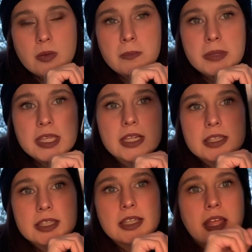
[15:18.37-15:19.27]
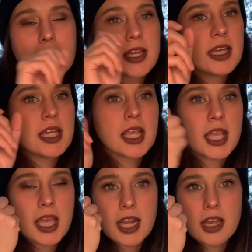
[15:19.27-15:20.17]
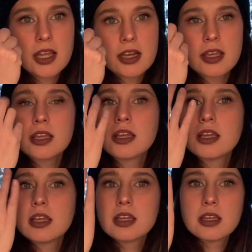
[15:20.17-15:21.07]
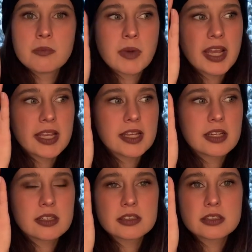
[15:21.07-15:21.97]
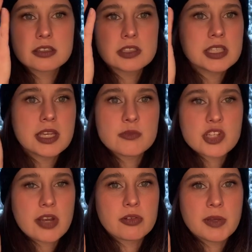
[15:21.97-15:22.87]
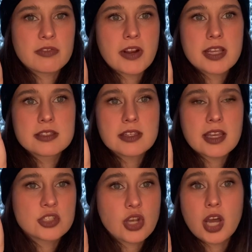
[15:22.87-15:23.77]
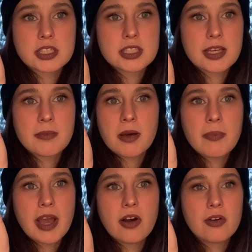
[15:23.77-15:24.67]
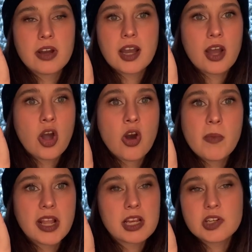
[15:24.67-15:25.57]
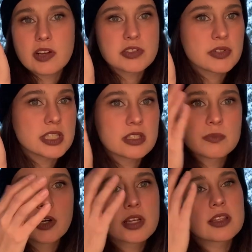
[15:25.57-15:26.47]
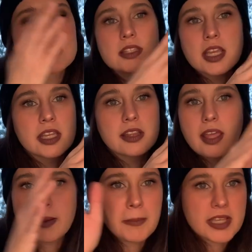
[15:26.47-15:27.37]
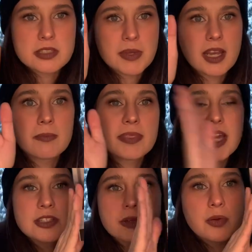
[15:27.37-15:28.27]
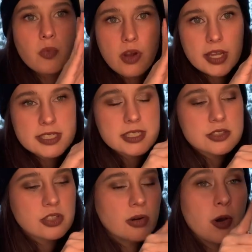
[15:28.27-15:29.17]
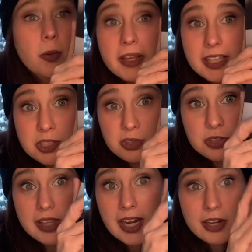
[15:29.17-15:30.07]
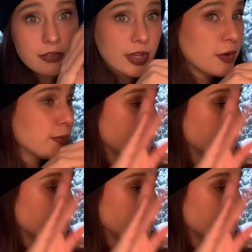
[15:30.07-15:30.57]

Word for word: immediately like get on my D M chat with my friends and talk to them about, oh my God, you have to read this book. This thing like messed me up. That's what I want. So I'm hoping this will do that. I don't know.